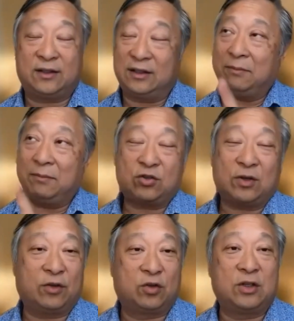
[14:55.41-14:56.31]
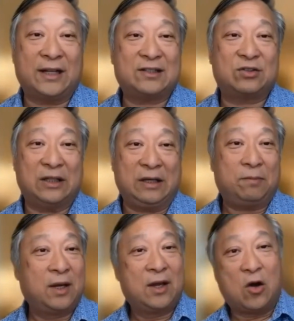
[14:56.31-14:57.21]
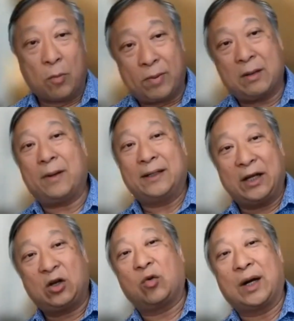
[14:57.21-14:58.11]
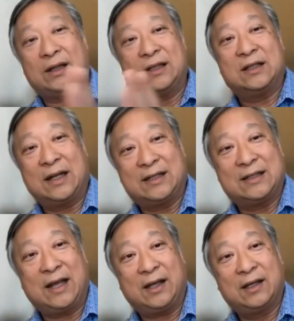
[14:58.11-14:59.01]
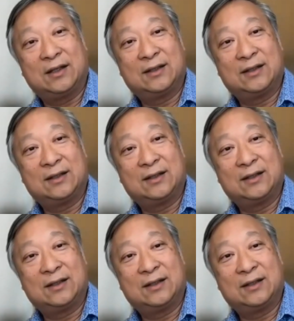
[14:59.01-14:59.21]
Tonight, make sure I have a good night's sleep open up my day correctly the next day,